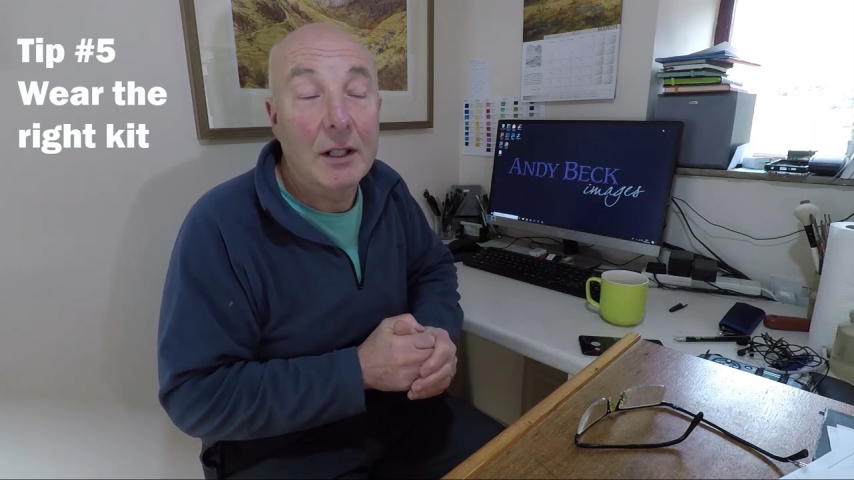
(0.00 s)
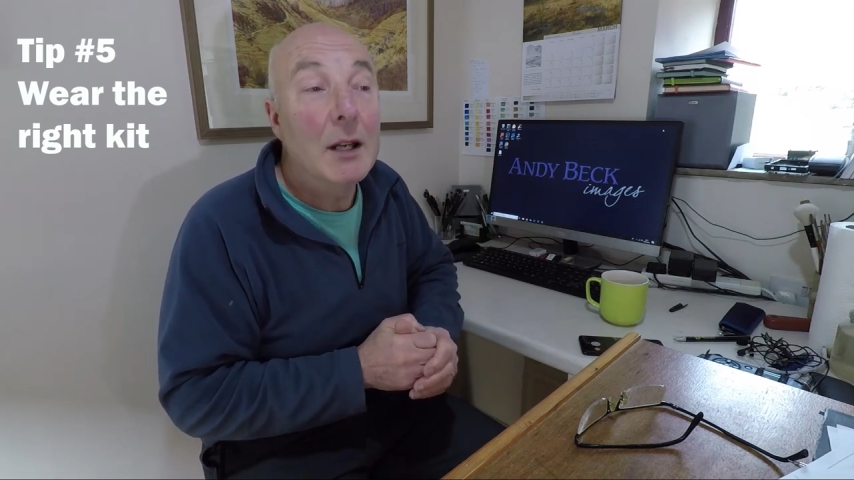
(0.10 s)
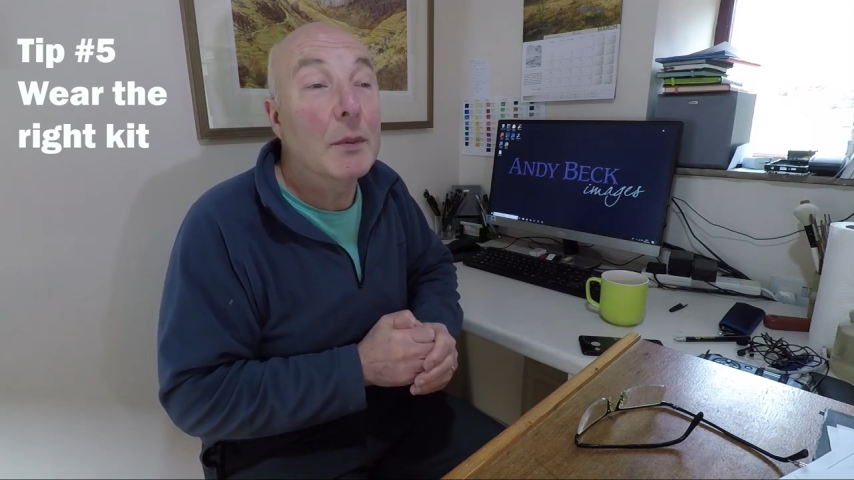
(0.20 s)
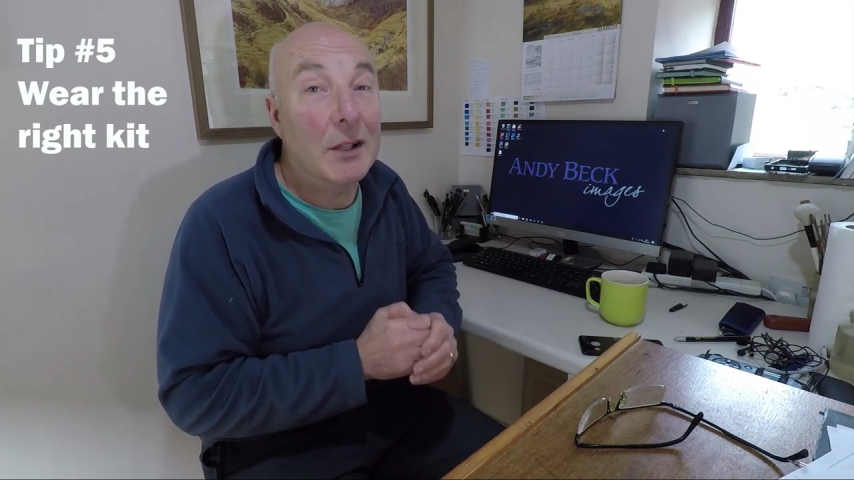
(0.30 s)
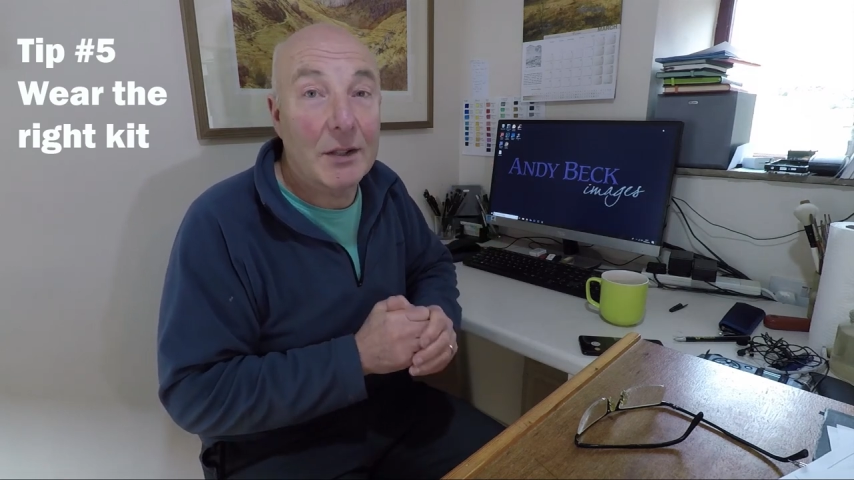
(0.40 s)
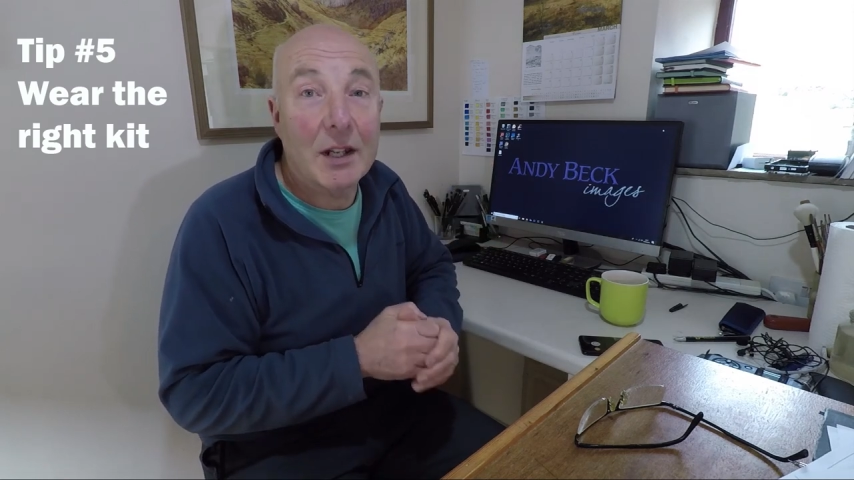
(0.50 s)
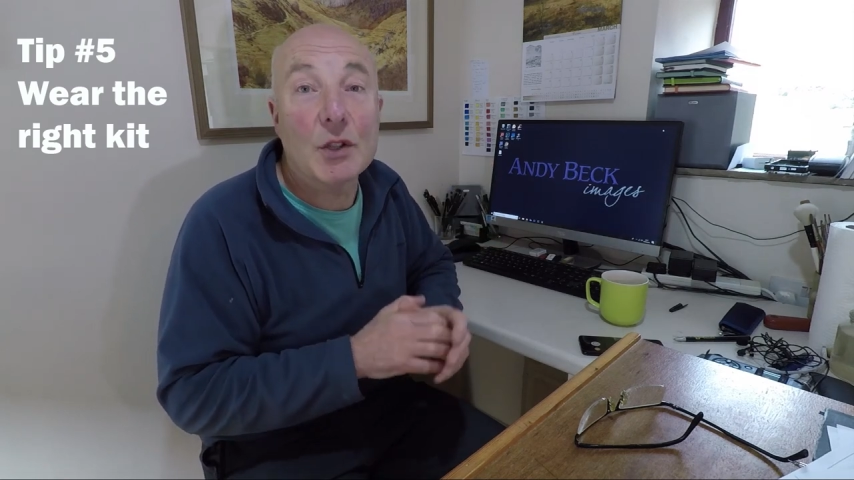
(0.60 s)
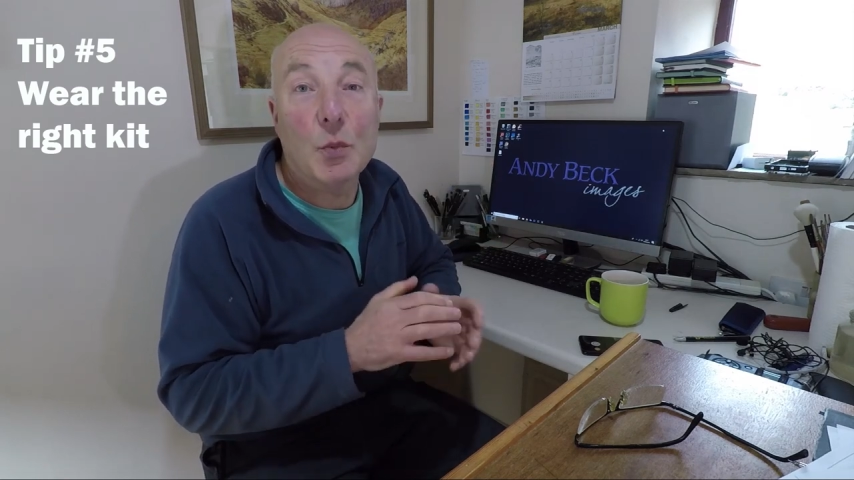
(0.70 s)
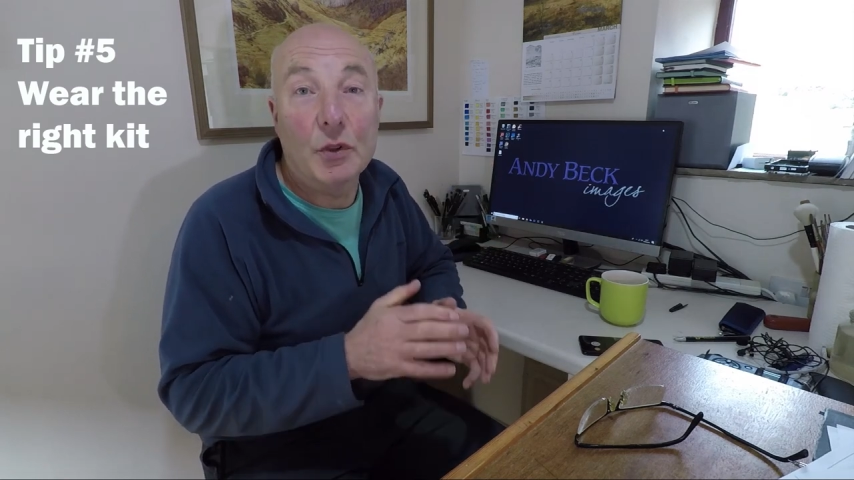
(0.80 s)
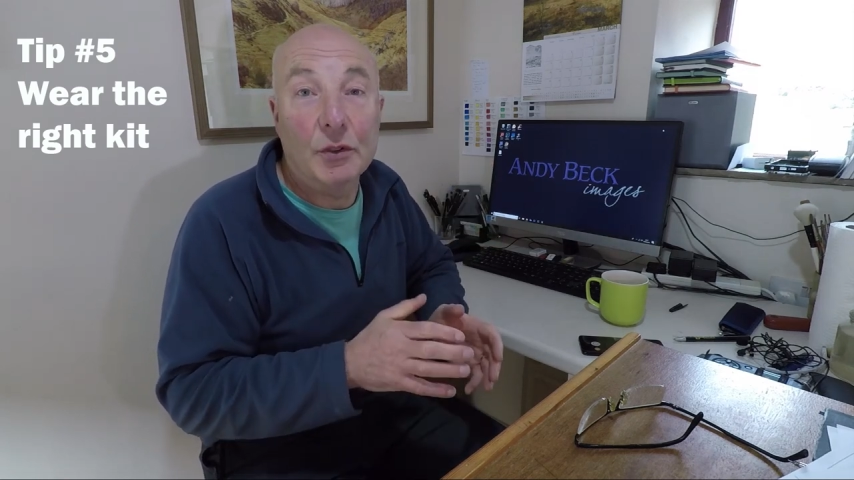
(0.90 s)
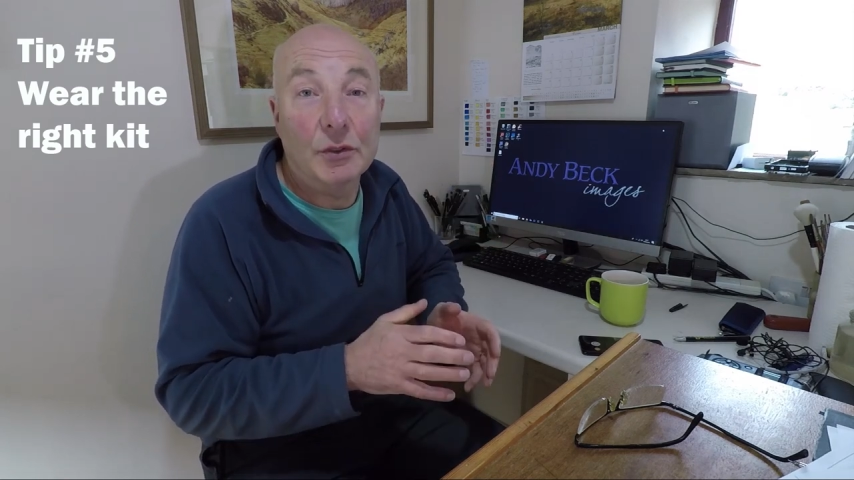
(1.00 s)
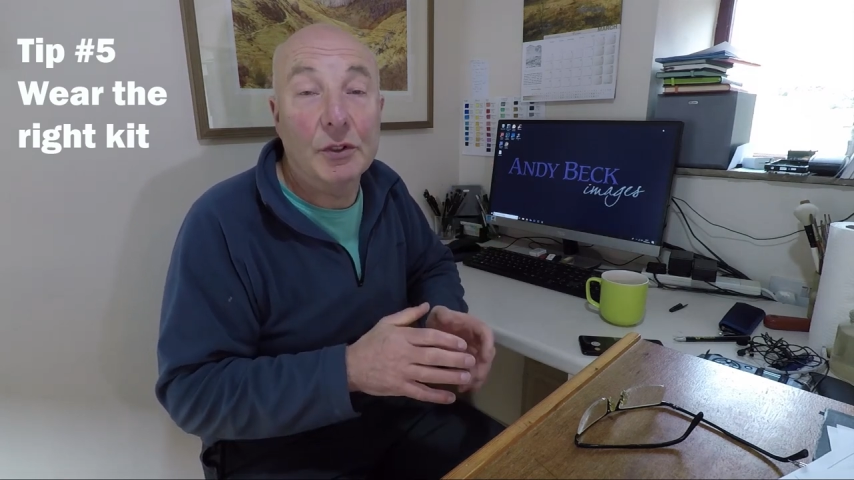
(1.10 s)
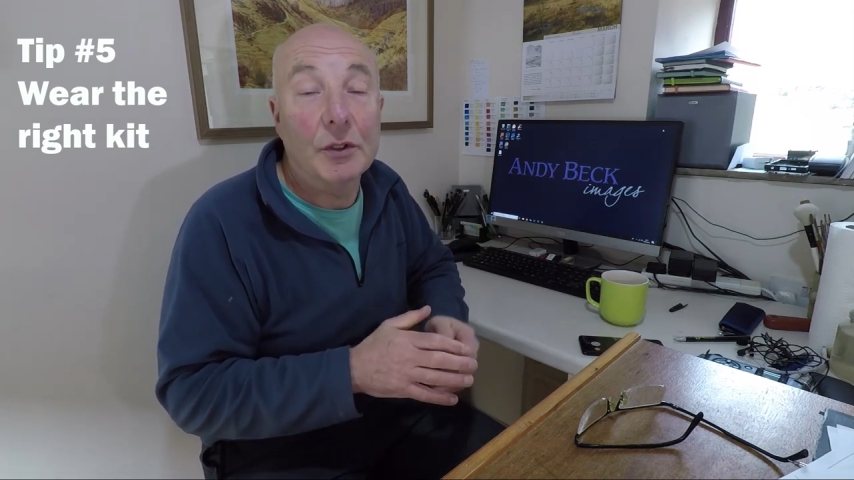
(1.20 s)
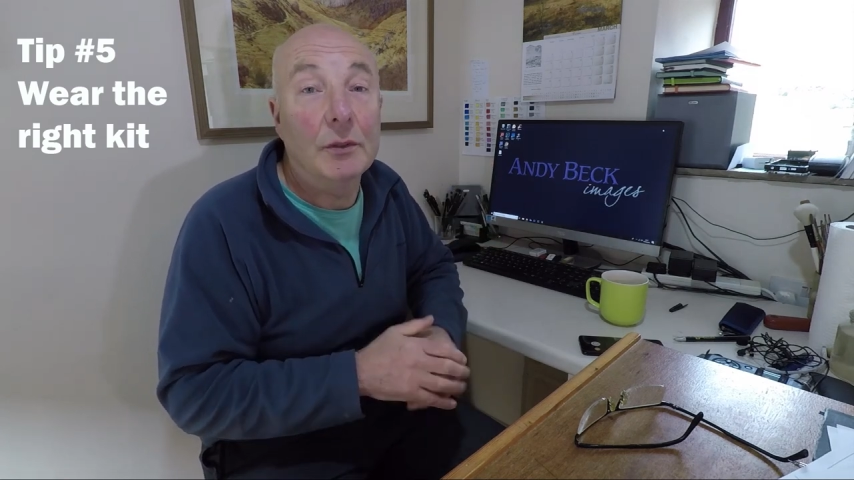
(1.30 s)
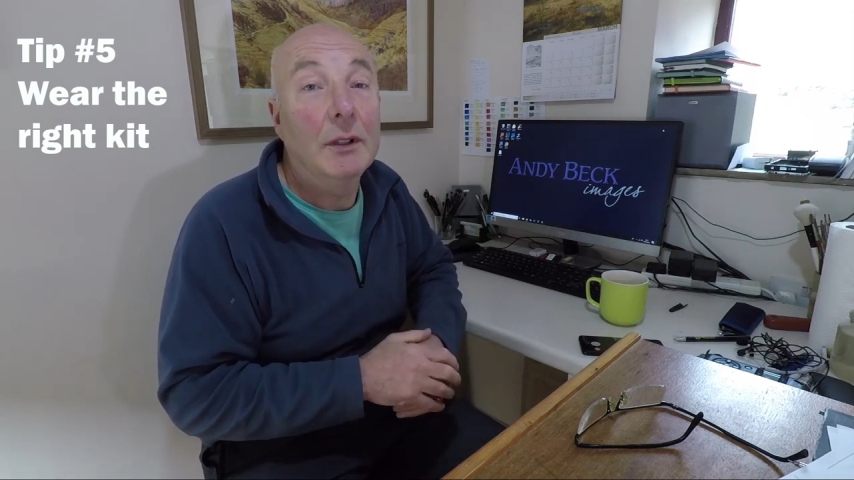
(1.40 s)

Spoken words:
because that's what you'll do.